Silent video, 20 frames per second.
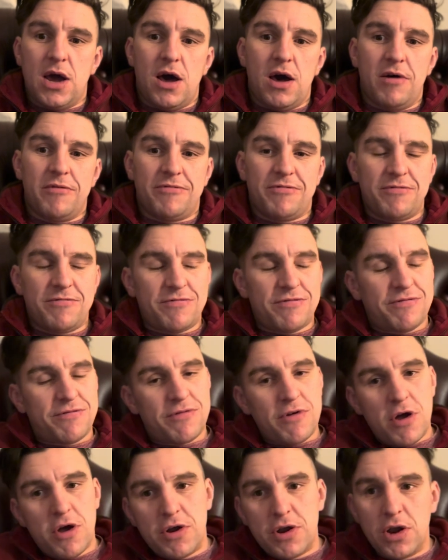I've
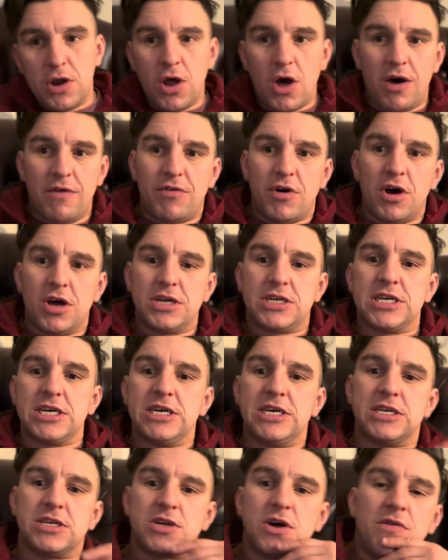thrown a lot of
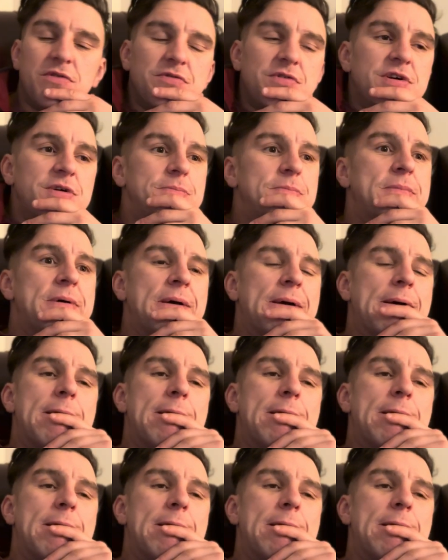ideas off him,